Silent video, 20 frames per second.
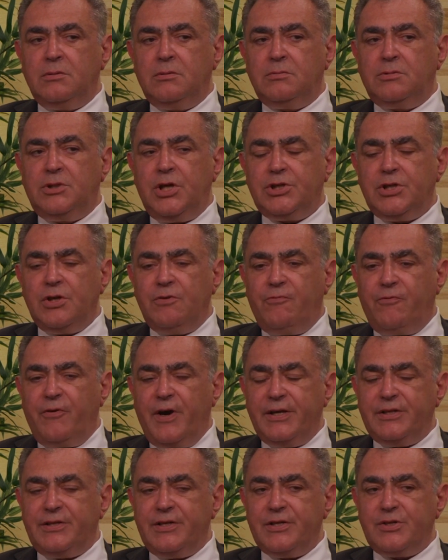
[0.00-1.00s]
Chechen
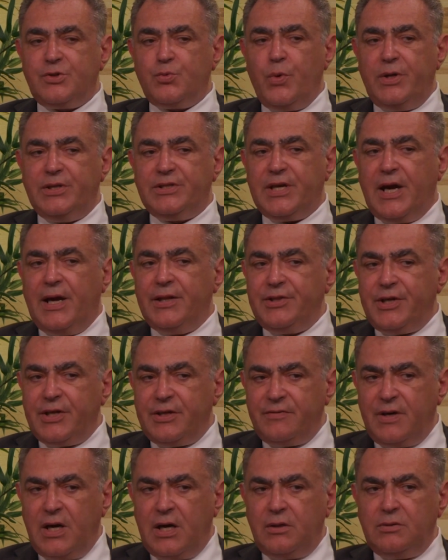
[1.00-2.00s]
fighters went
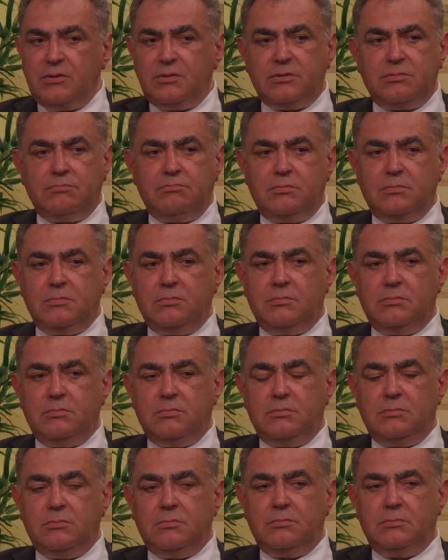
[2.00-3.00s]
underground,
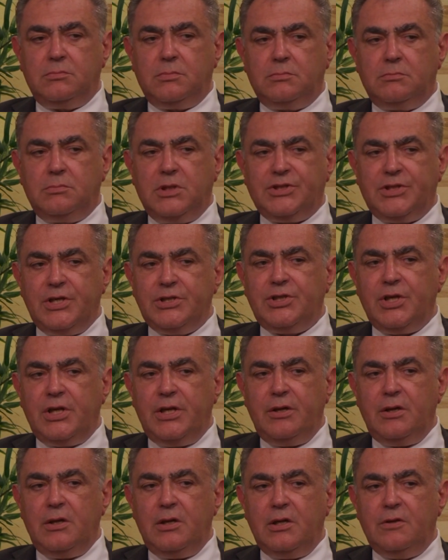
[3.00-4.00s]

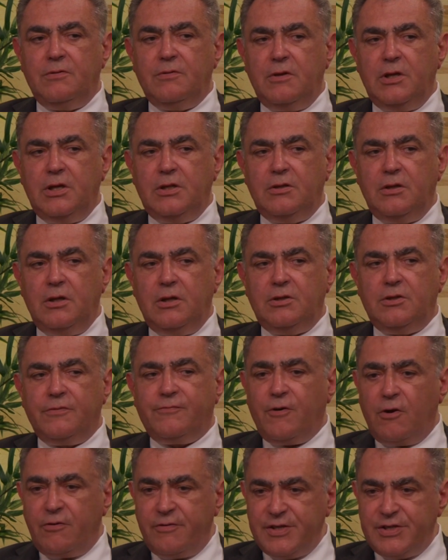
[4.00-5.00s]
essentially in the
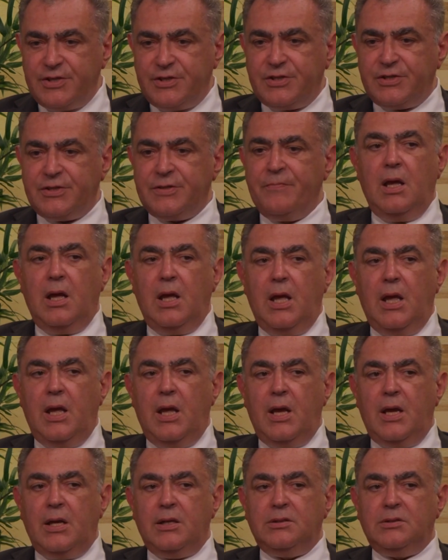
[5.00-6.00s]
forests,
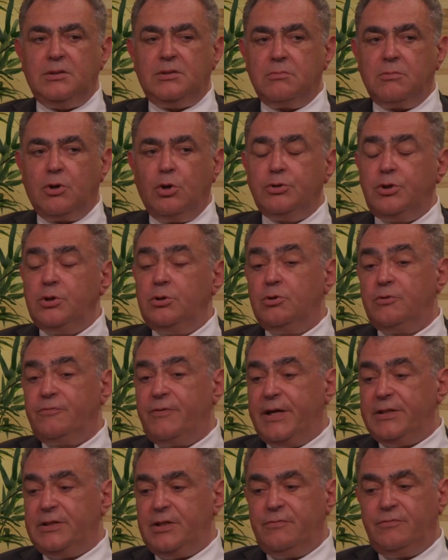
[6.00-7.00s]
and continued
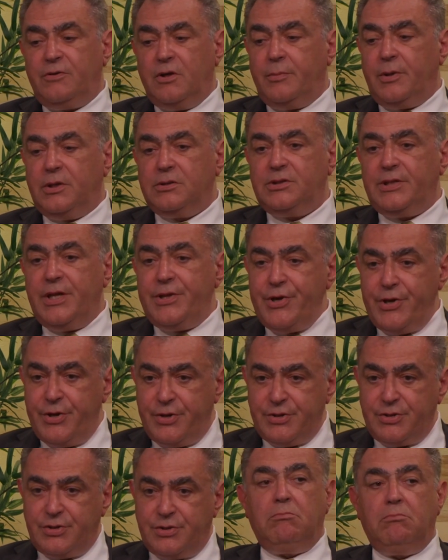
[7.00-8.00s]
fighting for about 10
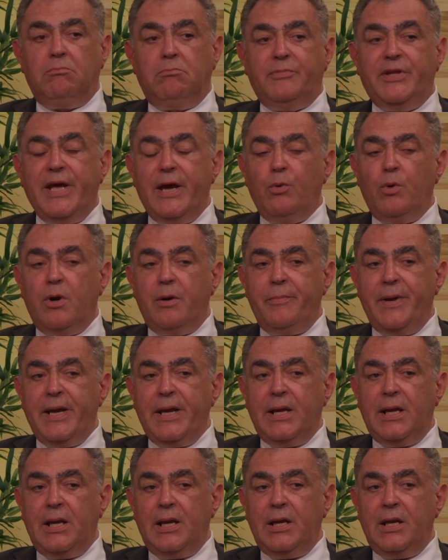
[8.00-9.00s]
years. They were
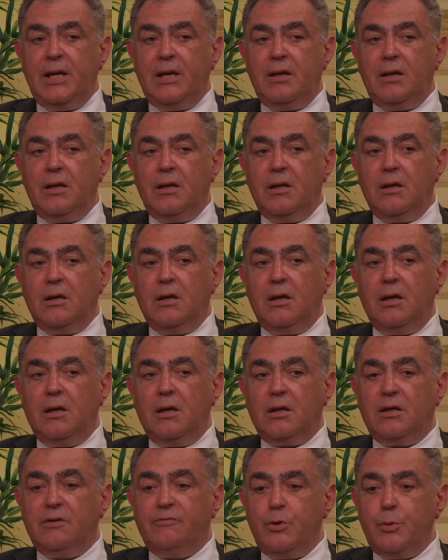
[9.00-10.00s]
mainly
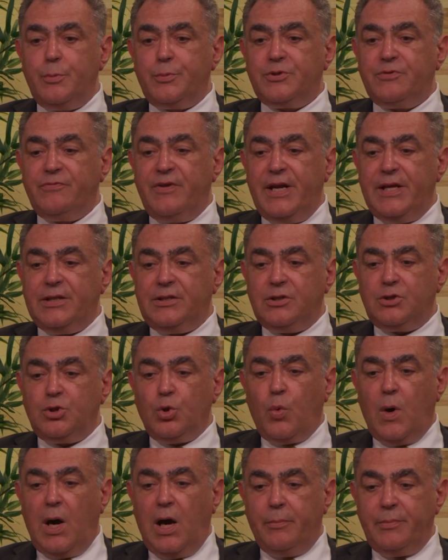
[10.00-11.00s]
groups related
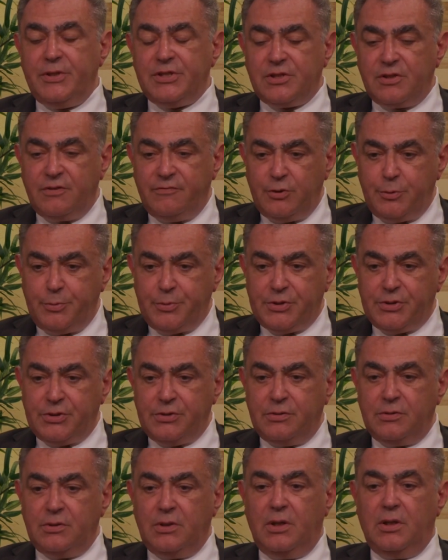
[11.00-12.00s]
to Wahhabist groups,
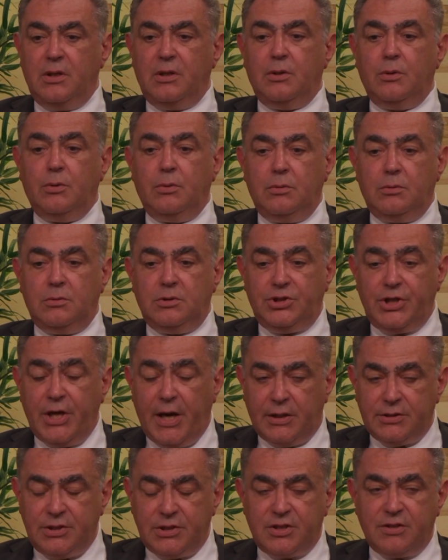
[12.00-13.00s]

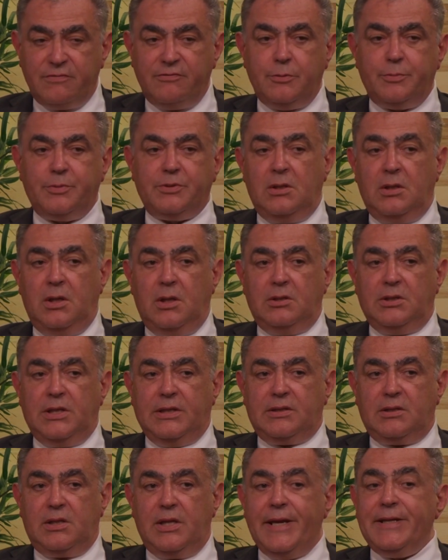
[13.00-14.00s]
jihadist groups,
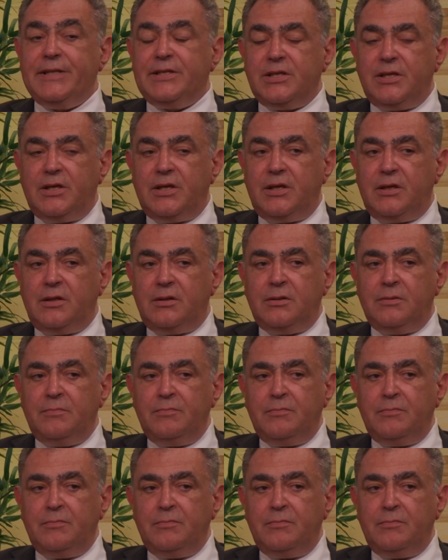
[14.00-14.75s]
that later